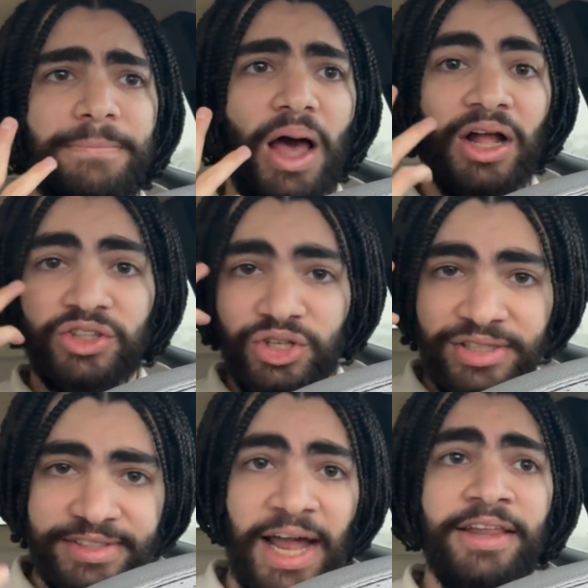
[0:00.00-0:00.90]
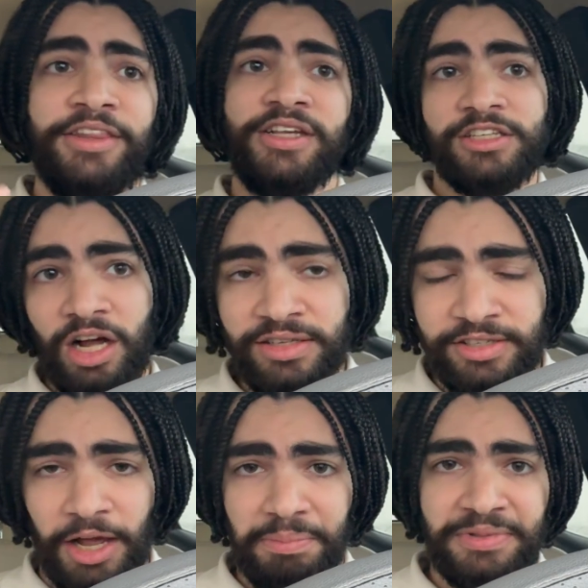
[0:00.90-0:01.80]
understand these
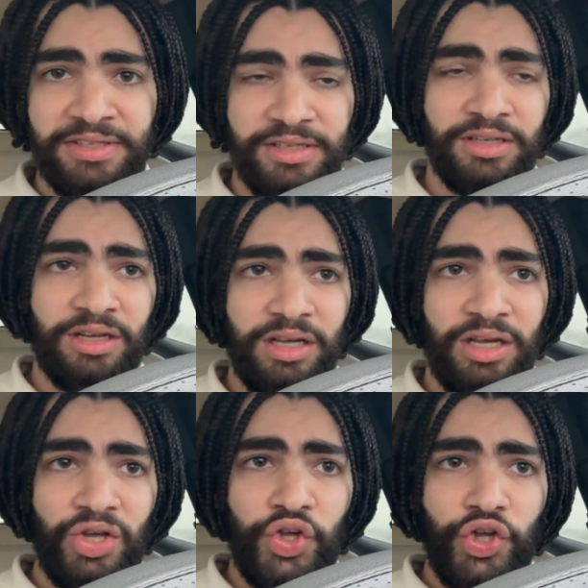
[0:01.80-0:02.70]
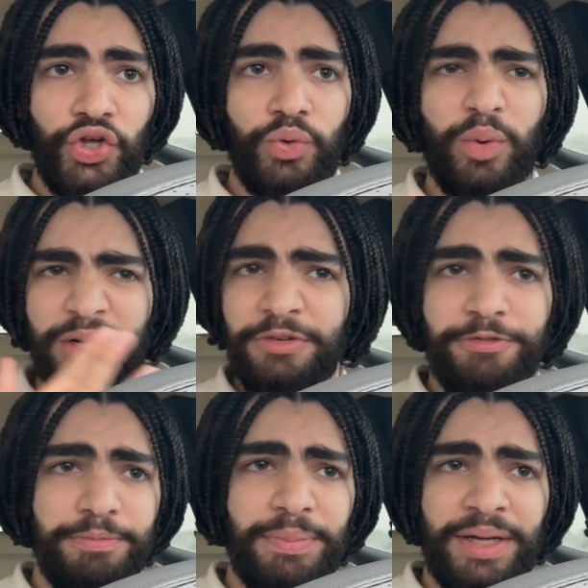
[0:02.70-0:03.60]
concepts, you would
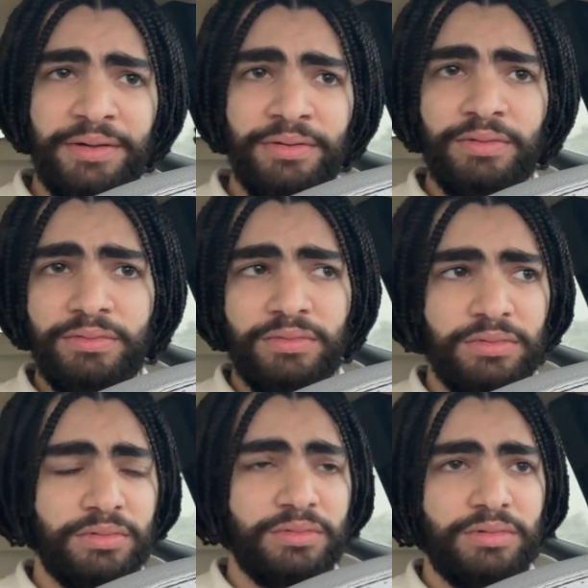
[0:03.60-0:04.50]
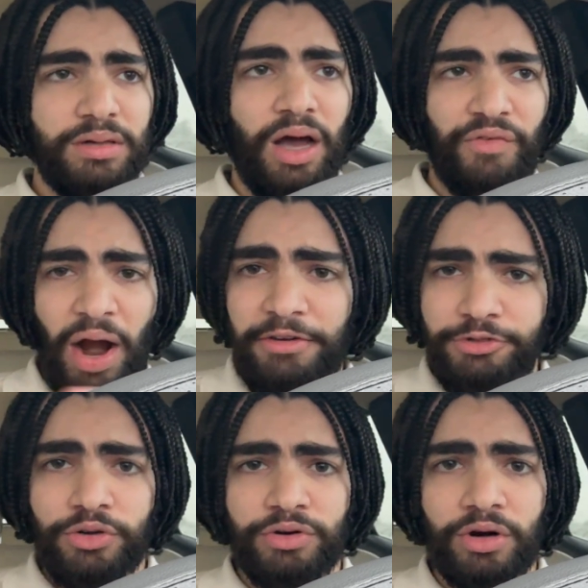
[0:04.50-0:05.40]
have been arrived
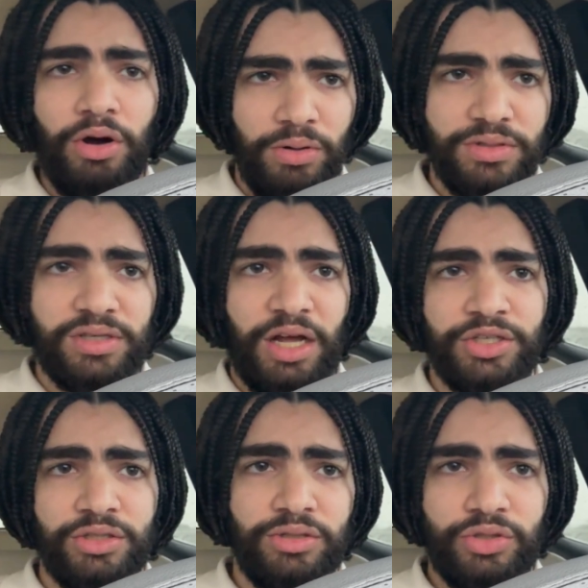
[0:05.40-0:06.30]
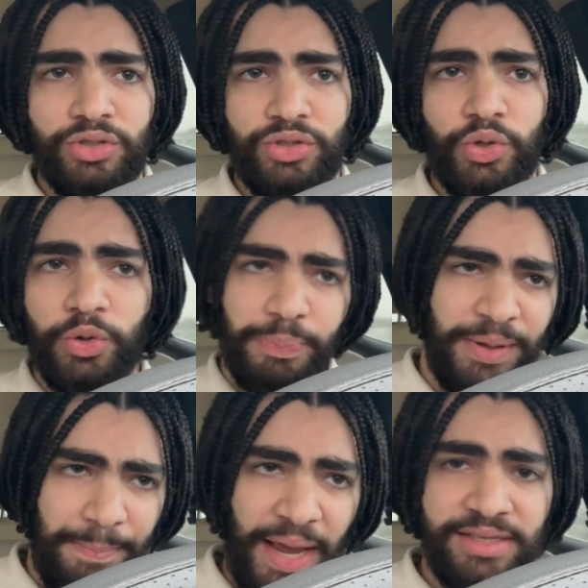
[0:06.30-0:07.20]
to your goals, and you would be
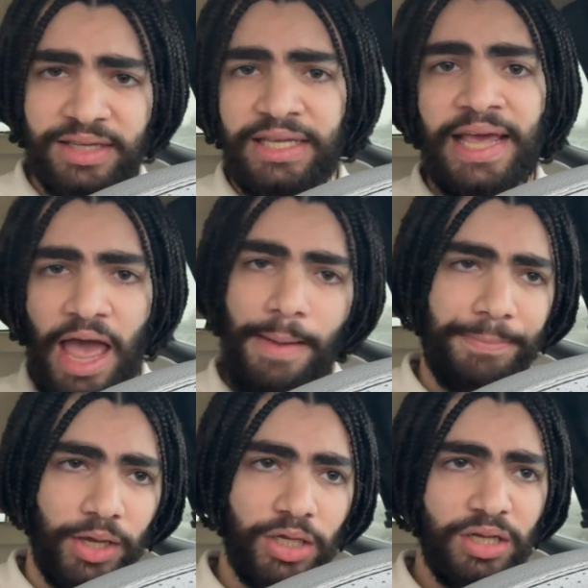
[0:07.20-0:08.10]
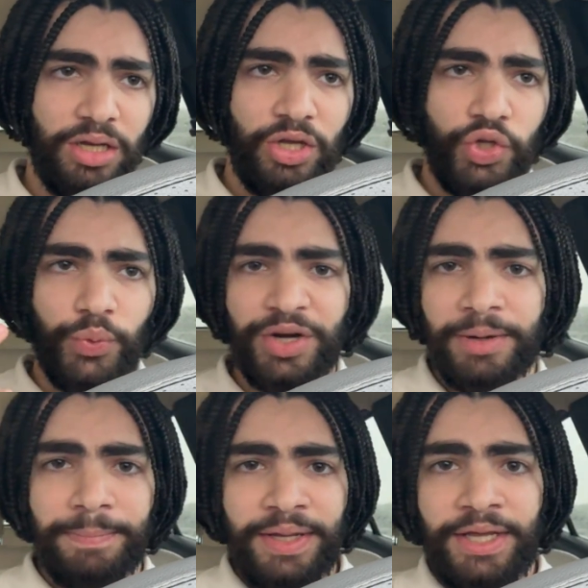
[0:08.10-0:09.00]
basically happy. You
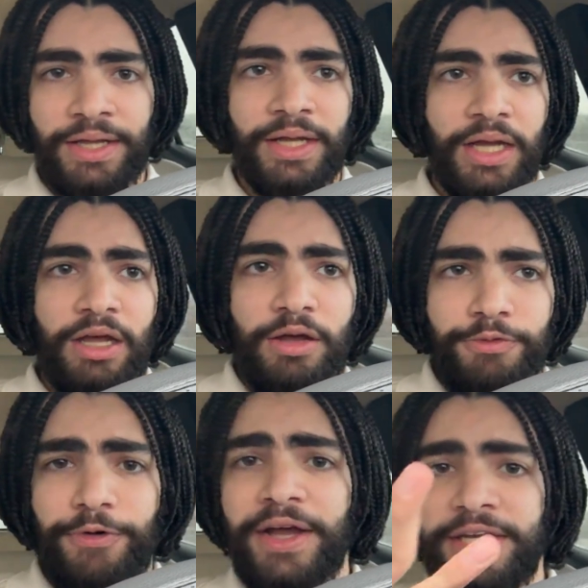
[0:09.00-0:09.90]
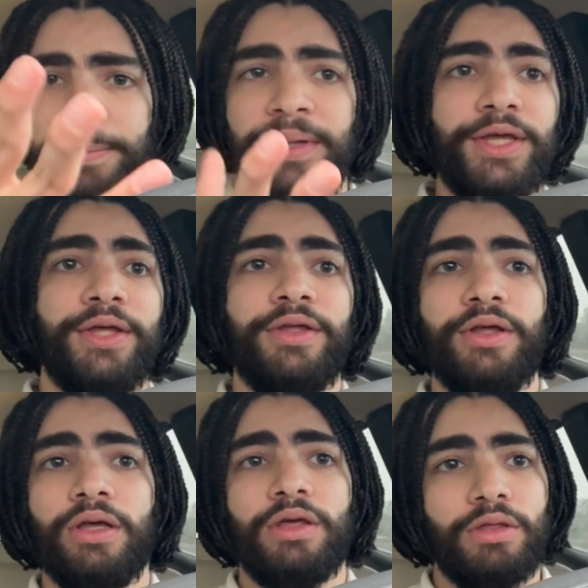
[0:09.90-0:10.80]
wouldn't be finding me
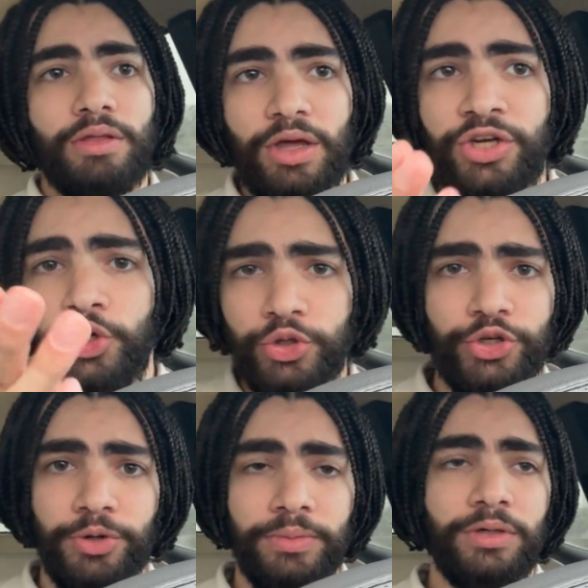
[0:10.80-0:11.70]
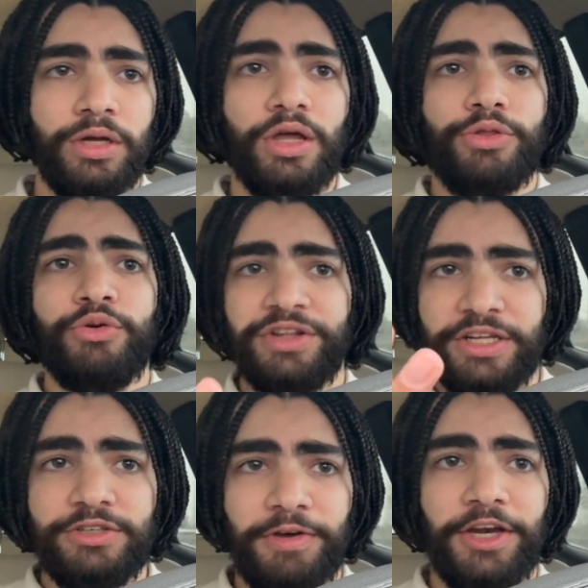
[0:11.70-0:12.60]
in YouTube through
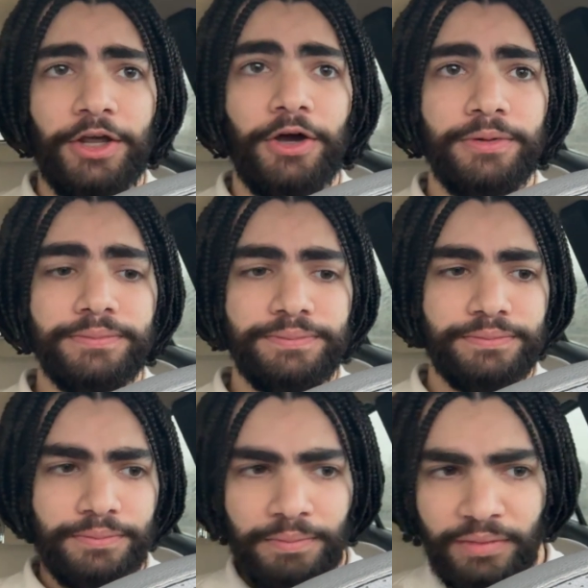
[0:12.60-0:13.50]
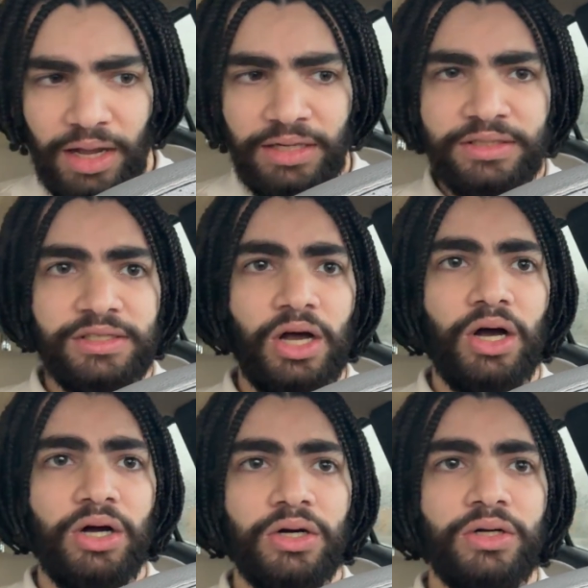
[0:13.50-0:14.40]
this video. And
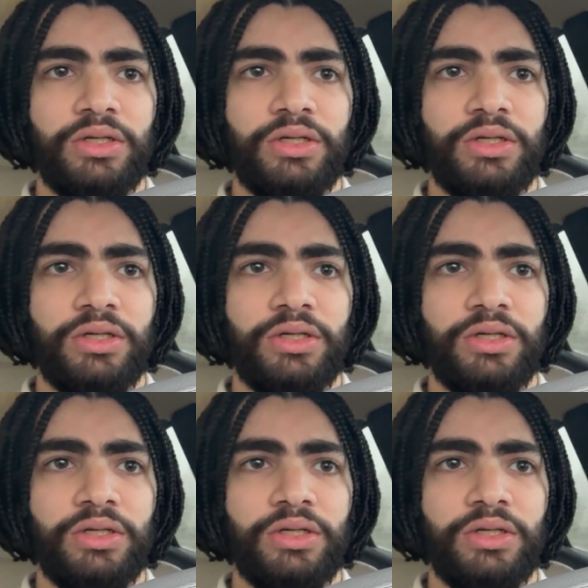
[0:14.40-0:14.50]
so